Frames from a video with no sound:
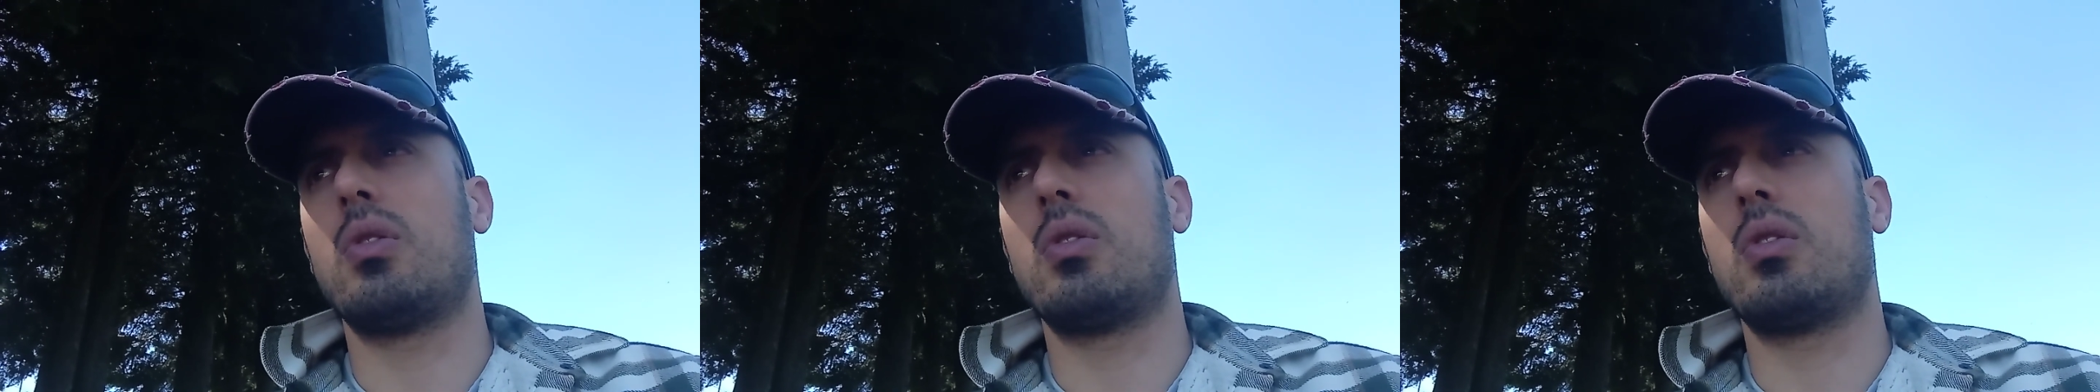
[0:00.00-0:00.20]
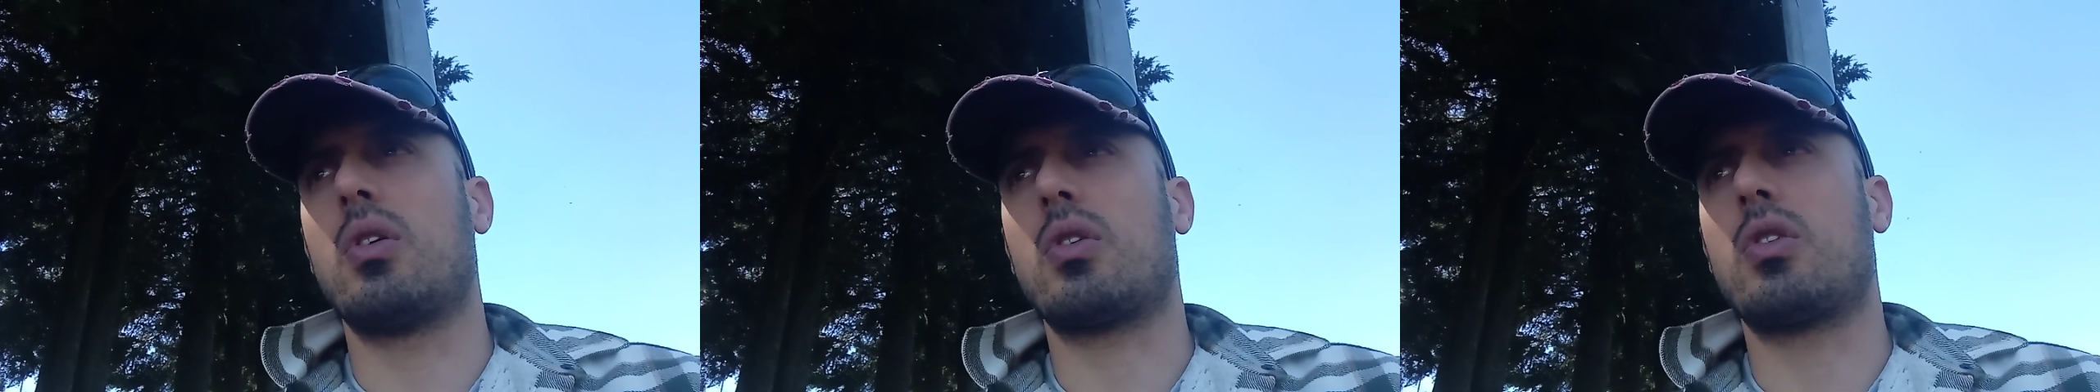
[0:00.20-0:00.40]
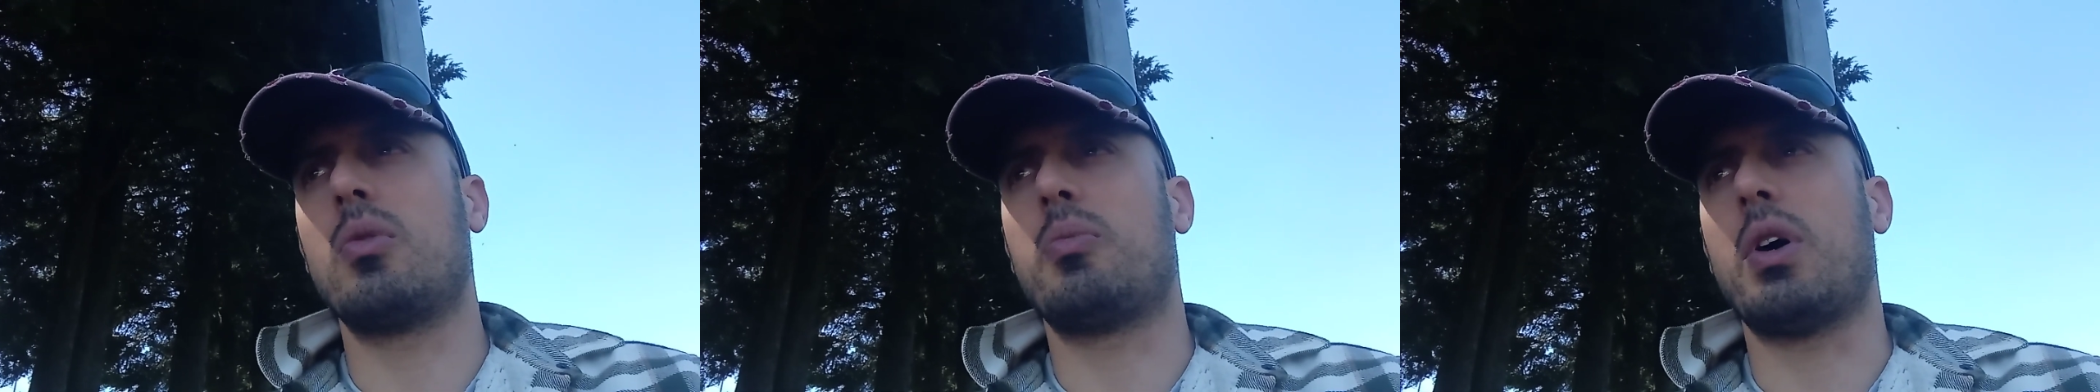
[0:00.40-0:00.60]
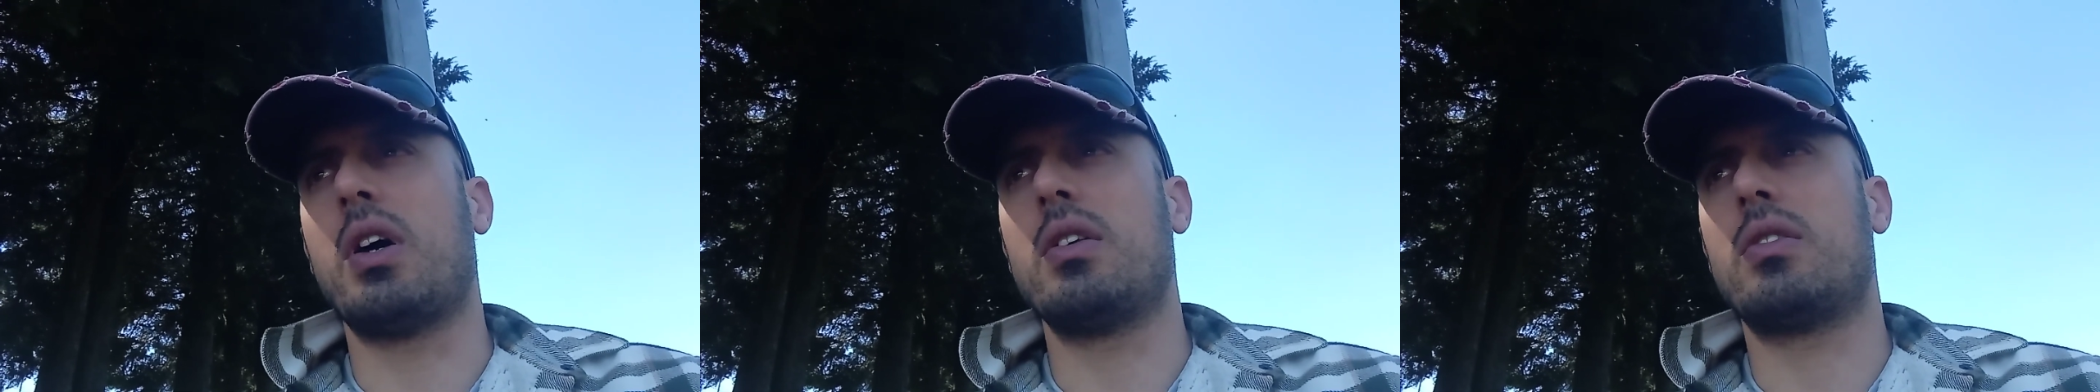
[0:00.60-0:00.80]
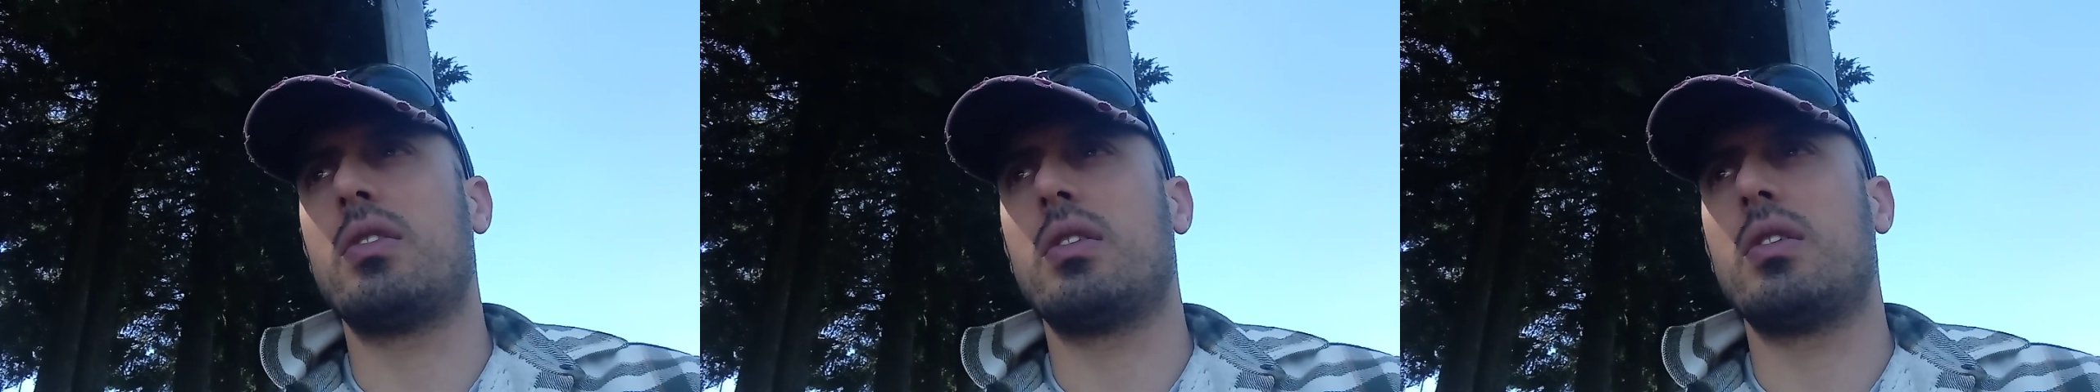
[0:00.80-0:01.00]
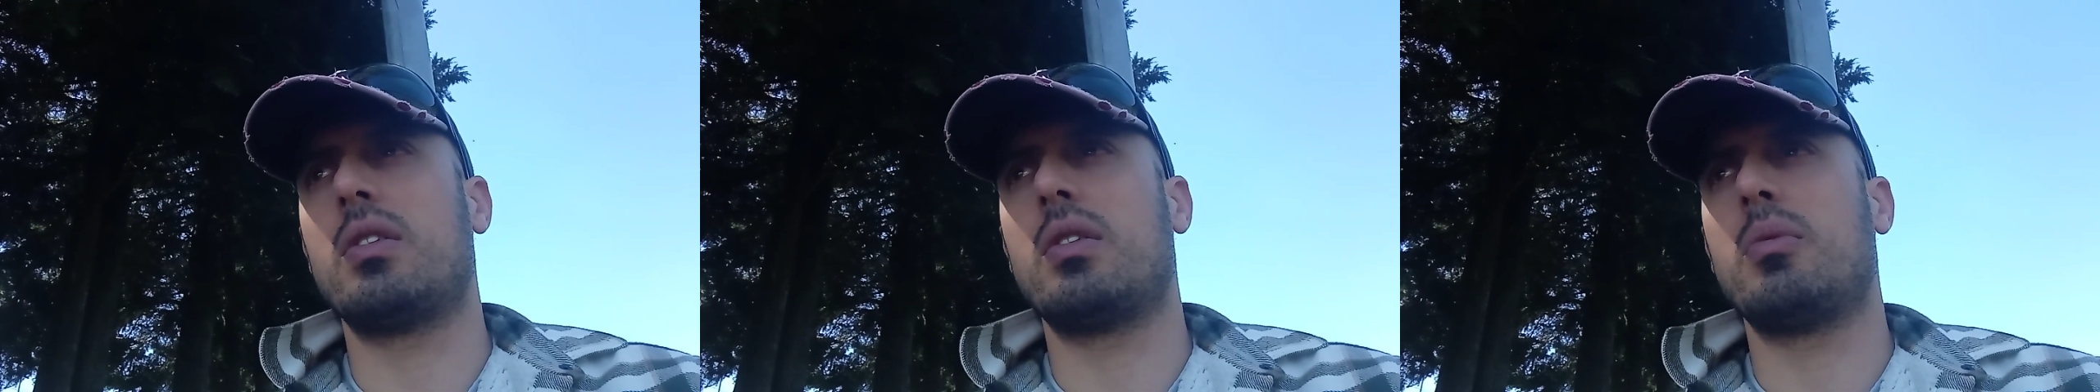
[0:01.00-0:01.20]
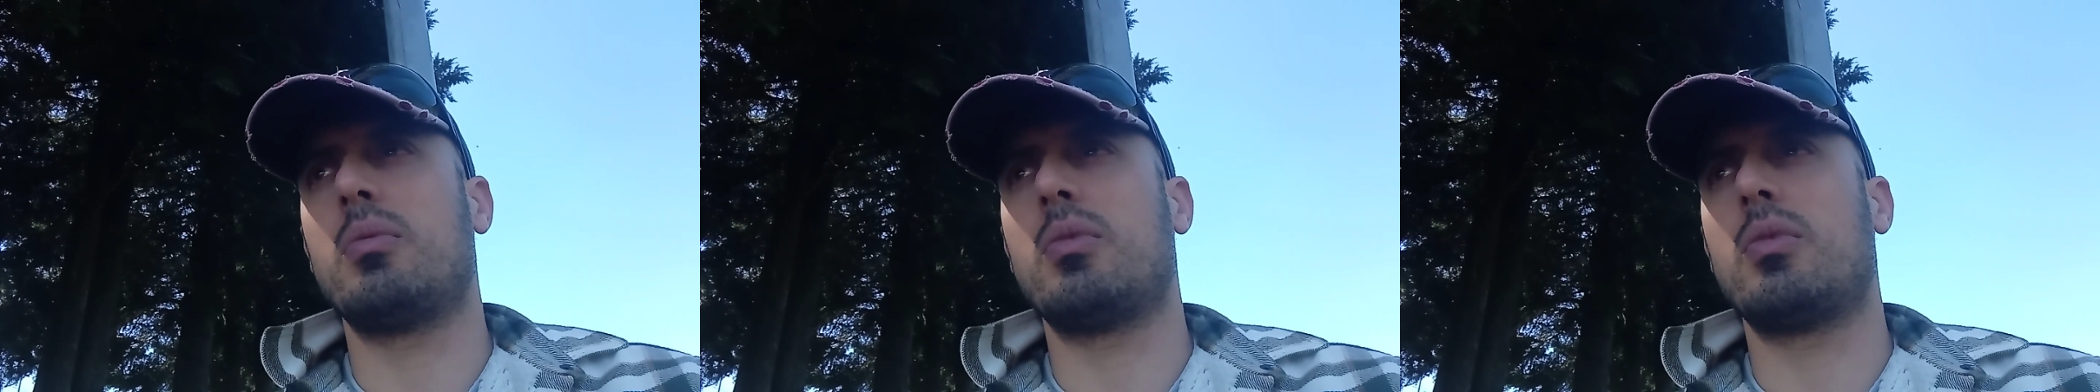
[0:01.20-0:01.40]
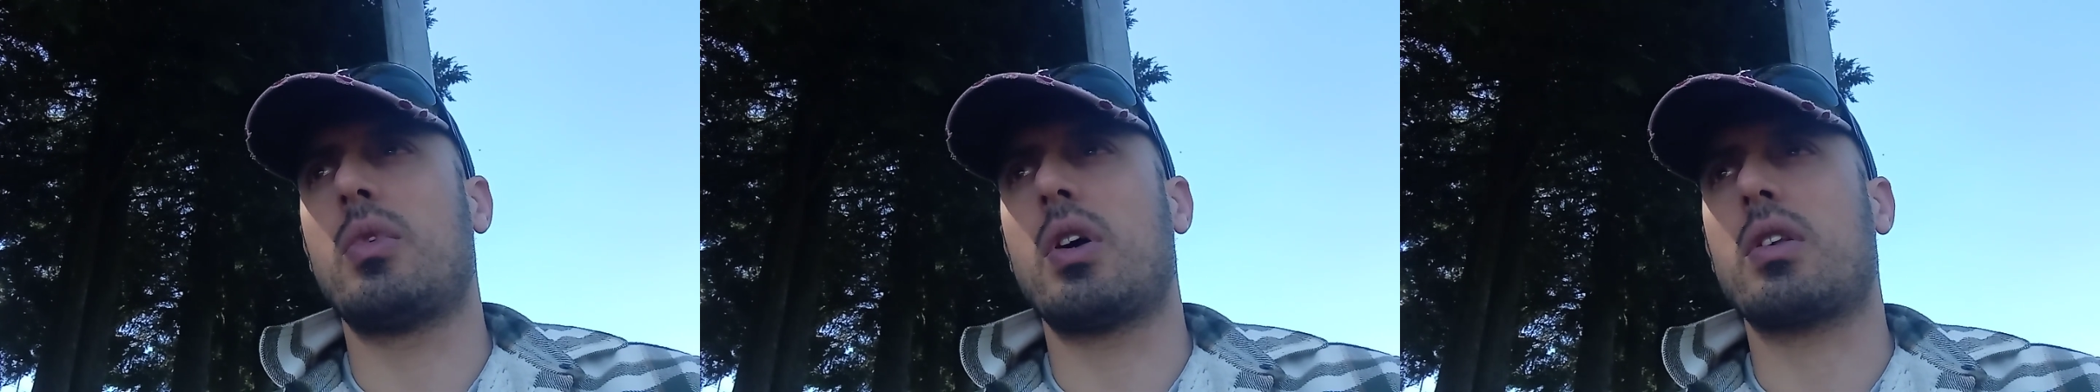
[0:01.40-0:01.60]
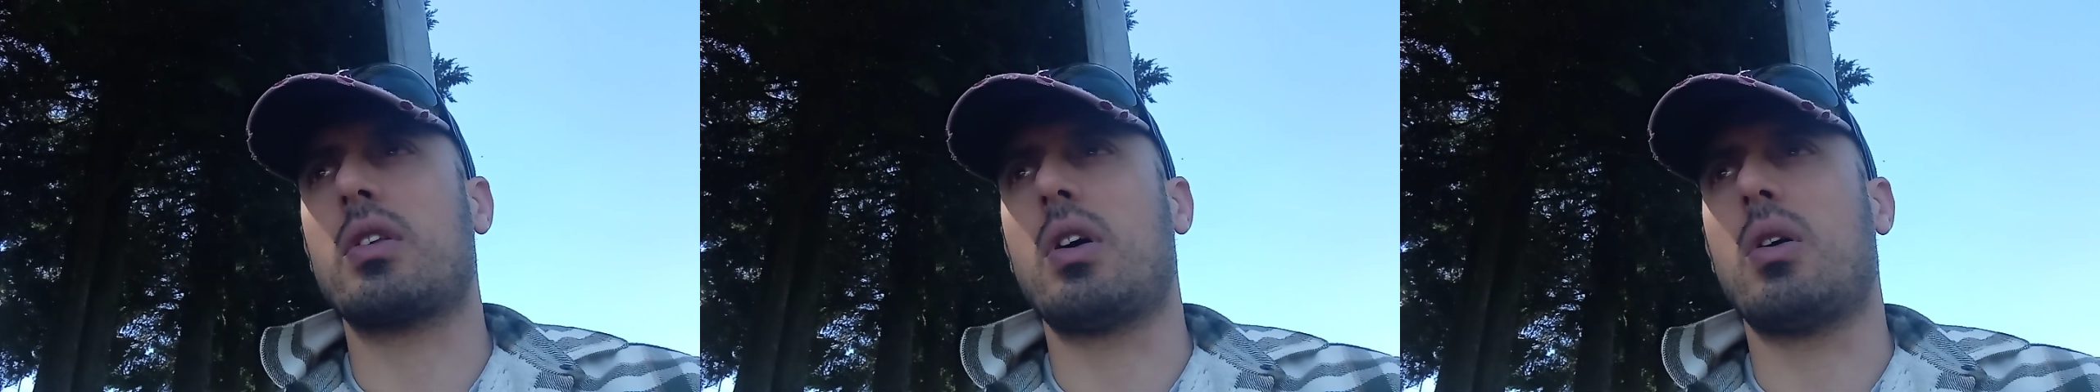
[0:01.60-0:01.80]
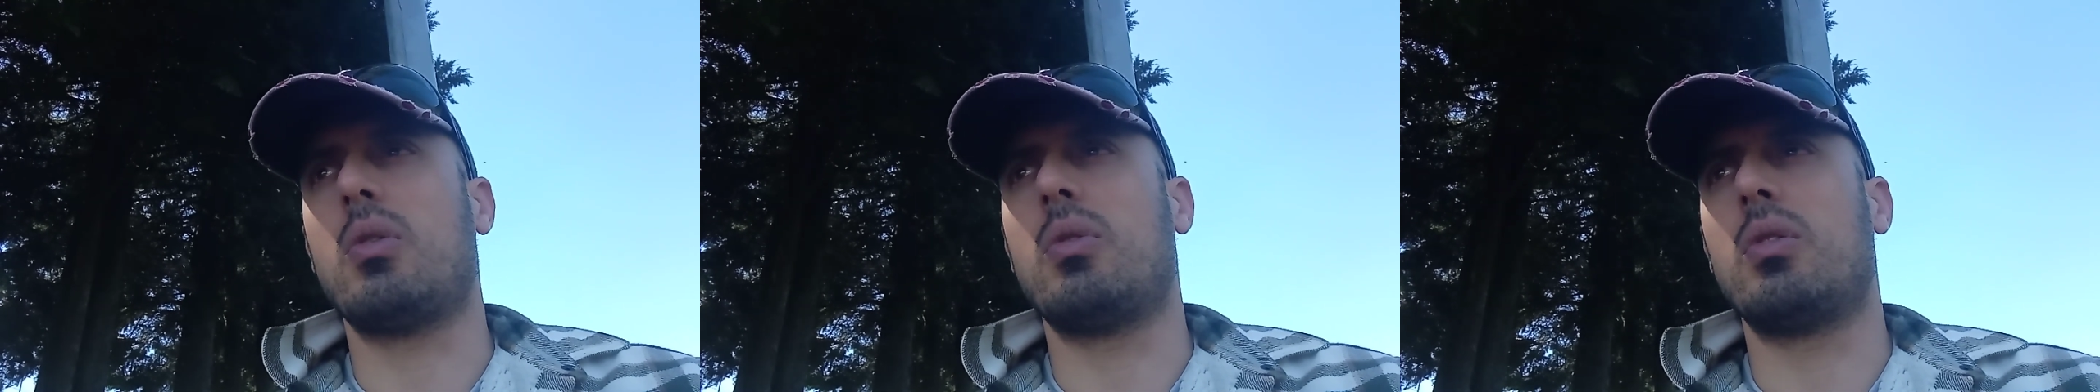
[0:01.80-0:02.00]
occupied right
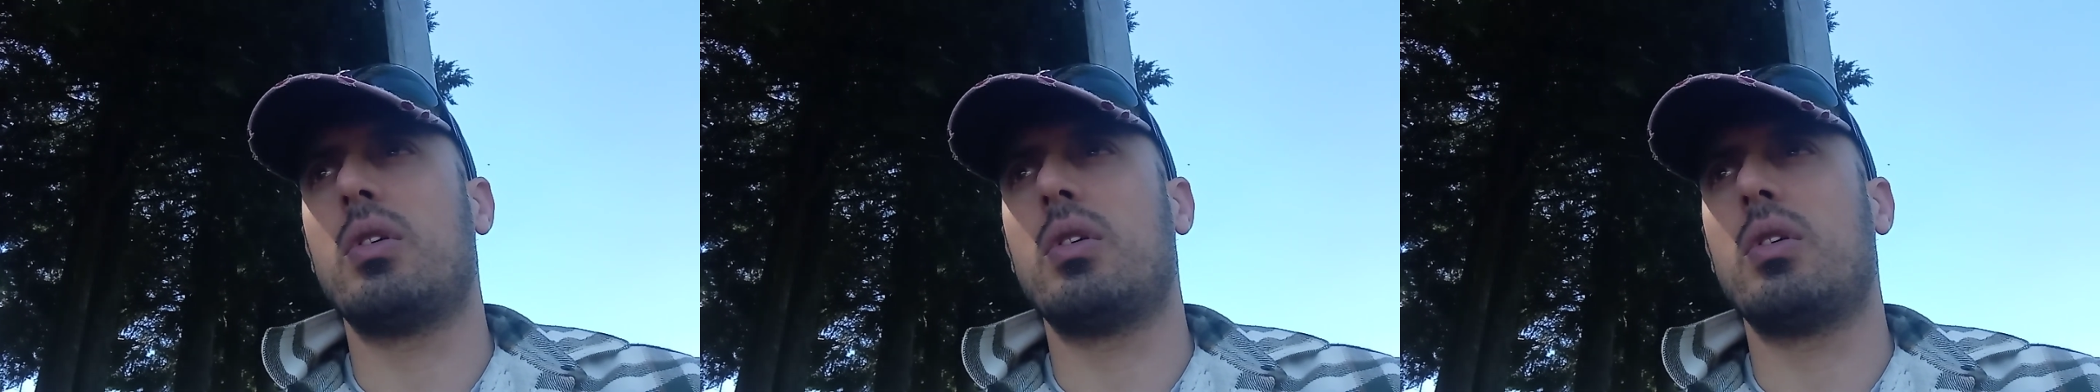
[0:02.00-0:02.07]
now.